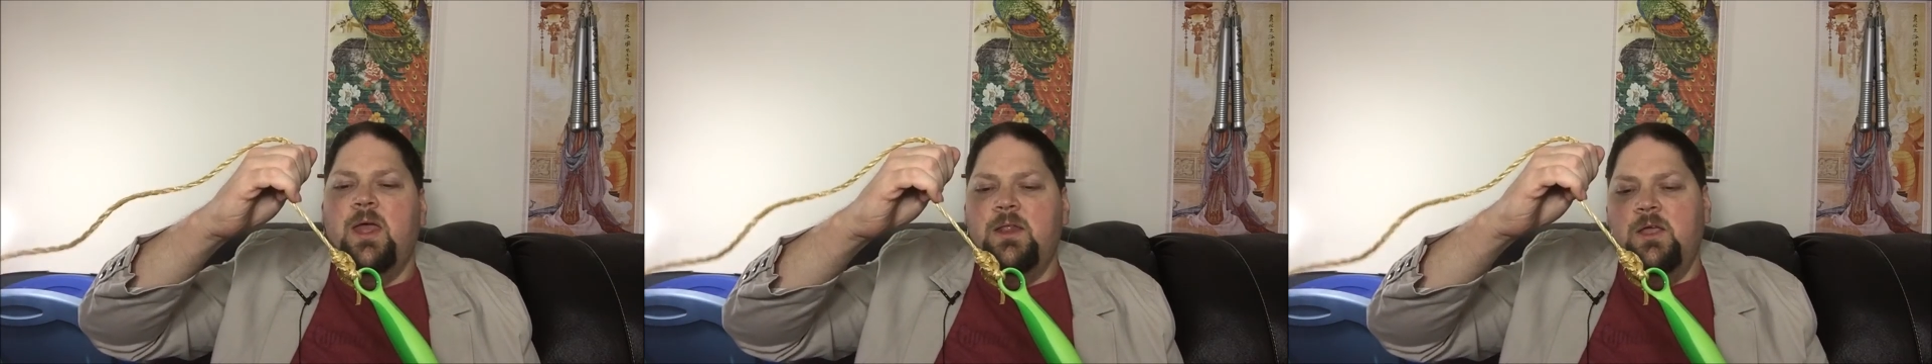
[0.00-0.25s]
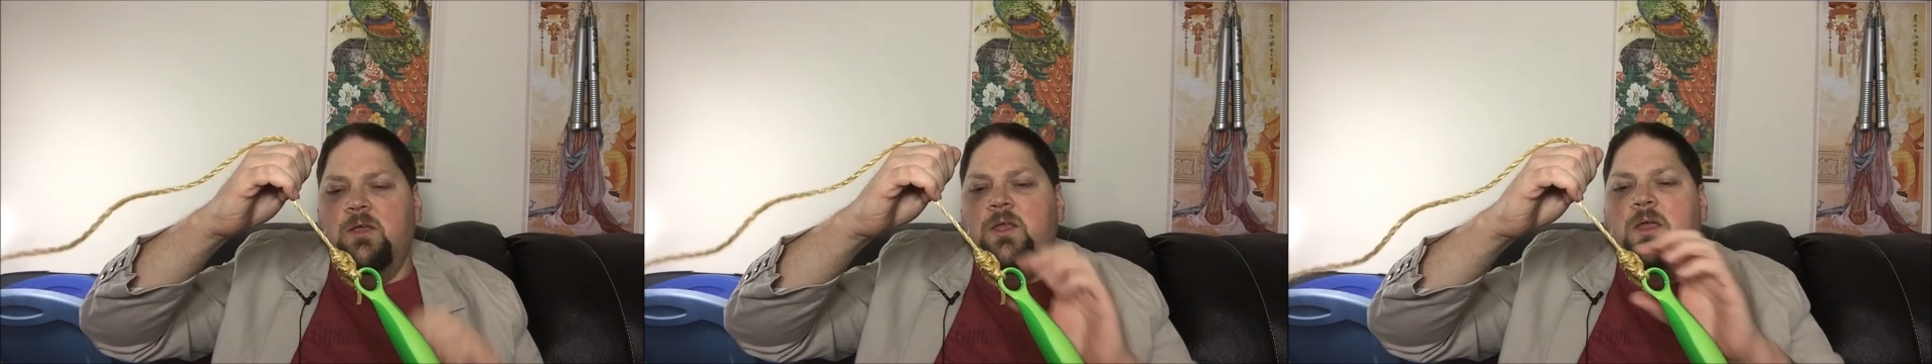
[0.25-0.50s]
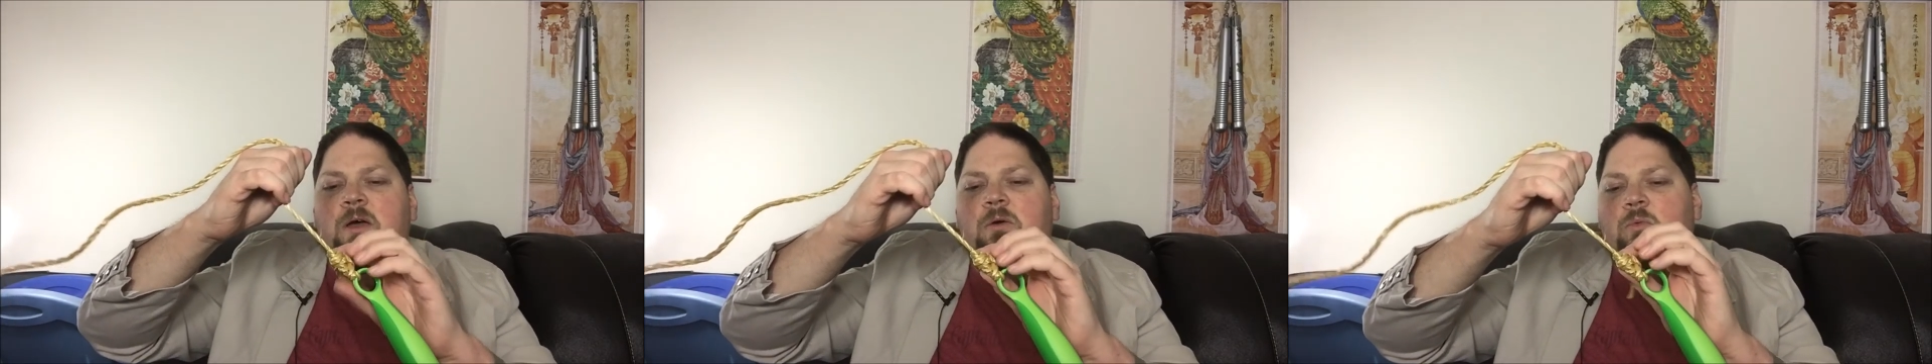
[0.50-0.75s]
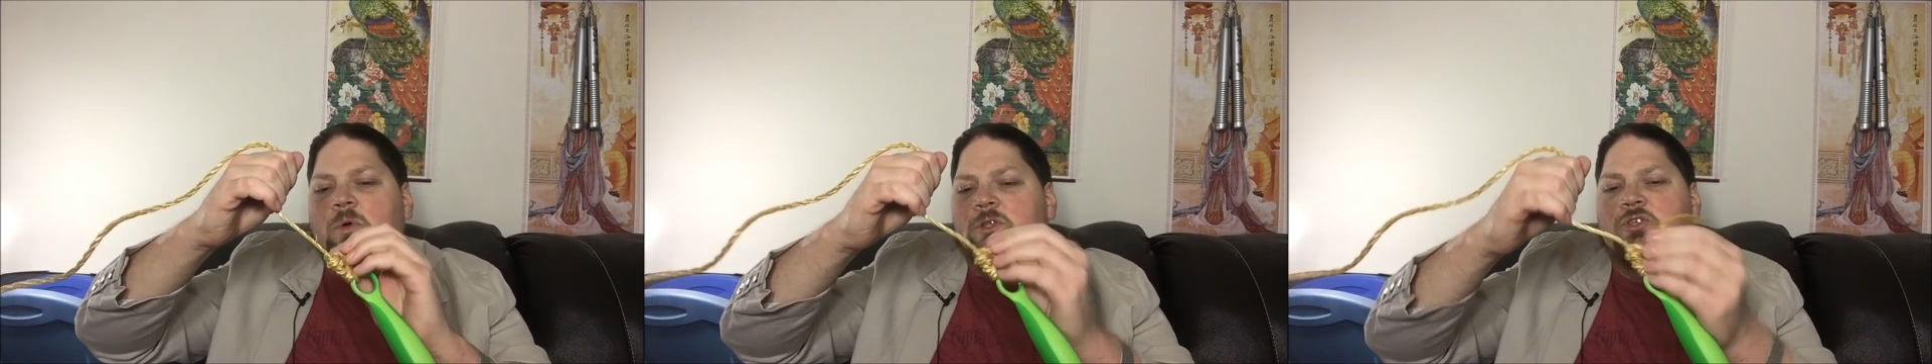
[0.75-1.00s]
And there you
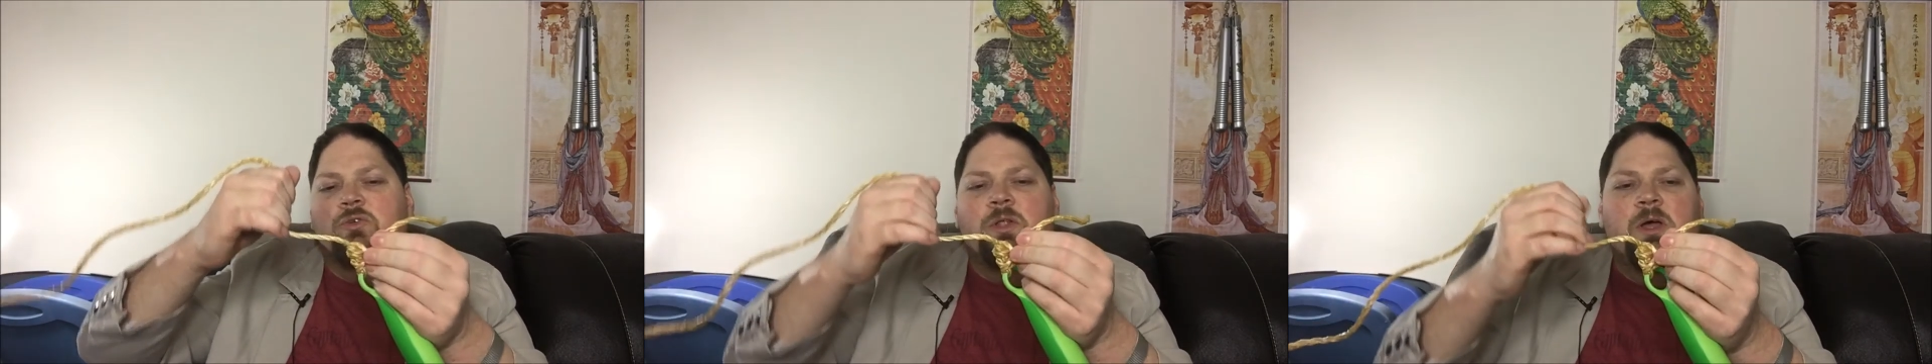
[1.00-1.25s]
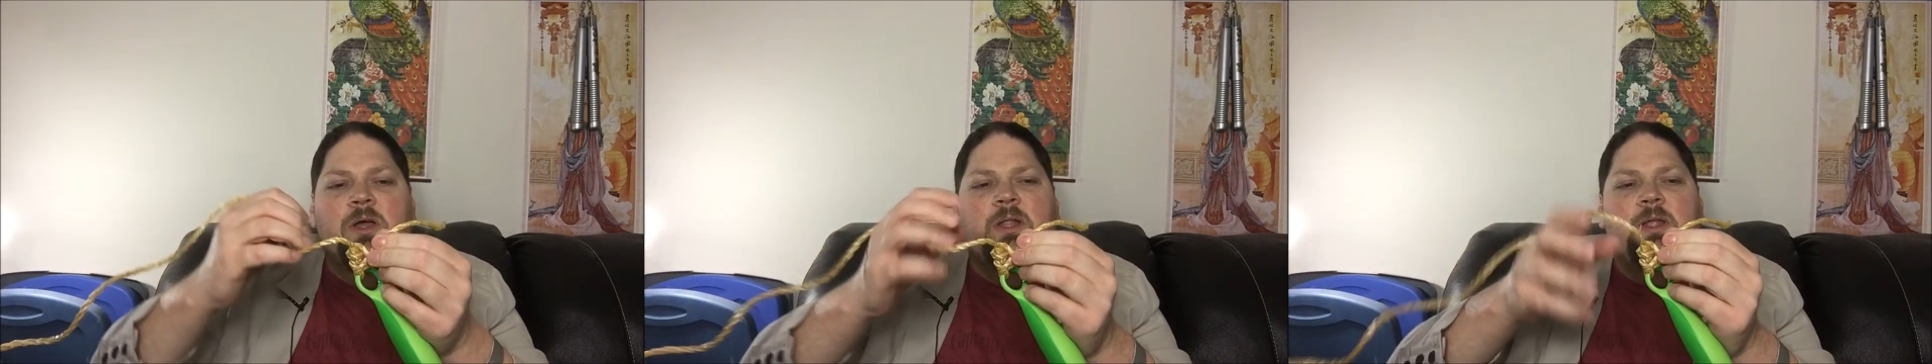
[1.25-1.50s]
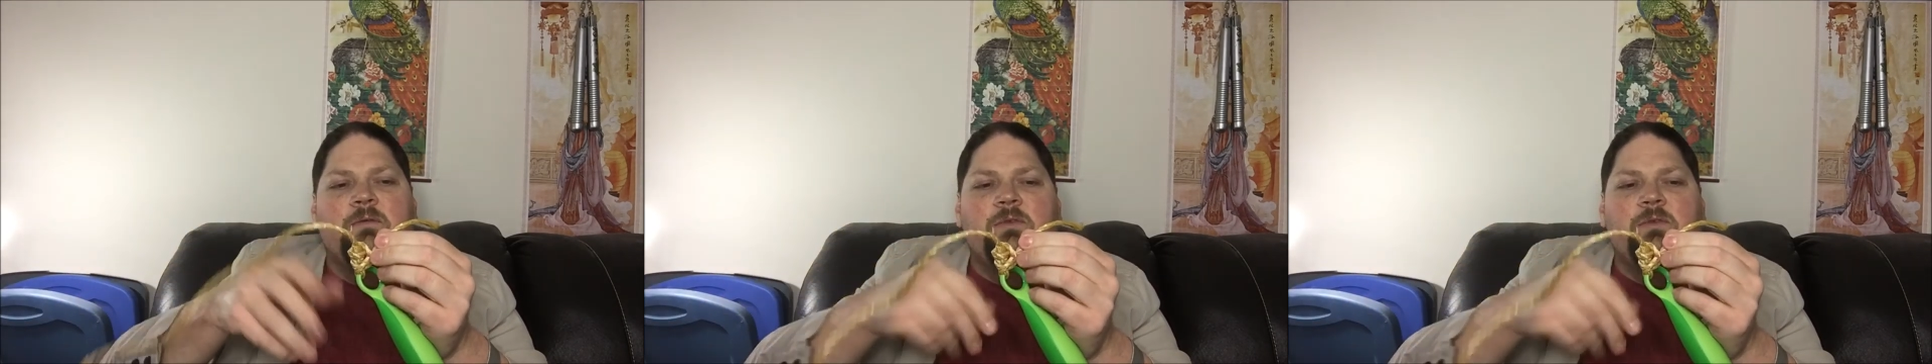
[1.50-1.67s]
go. Once you're done,